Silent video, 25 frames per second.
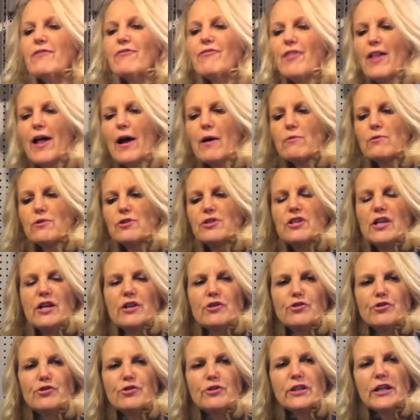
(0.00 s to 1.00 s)
flowers that
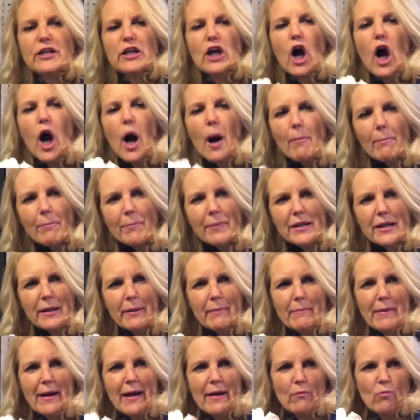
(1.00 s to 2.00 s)
truly
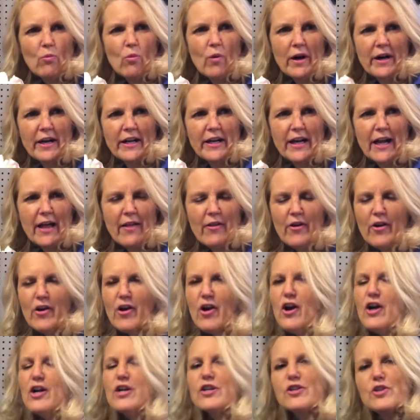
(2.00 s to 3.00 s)
complement one another.
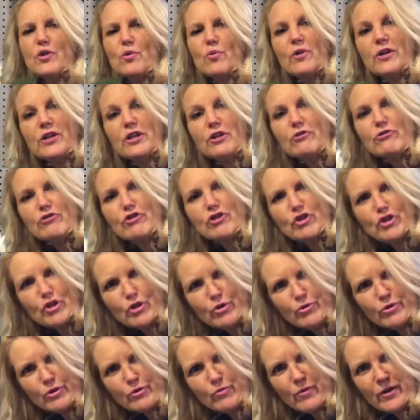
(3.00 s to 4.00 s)
So when you
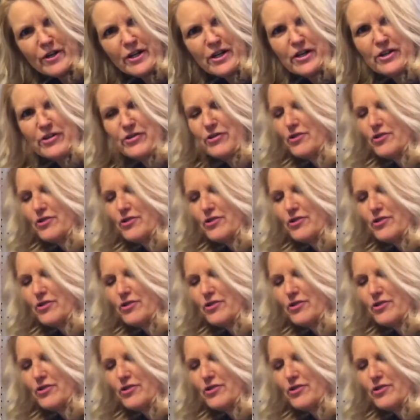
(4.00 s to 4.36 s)
choose one of your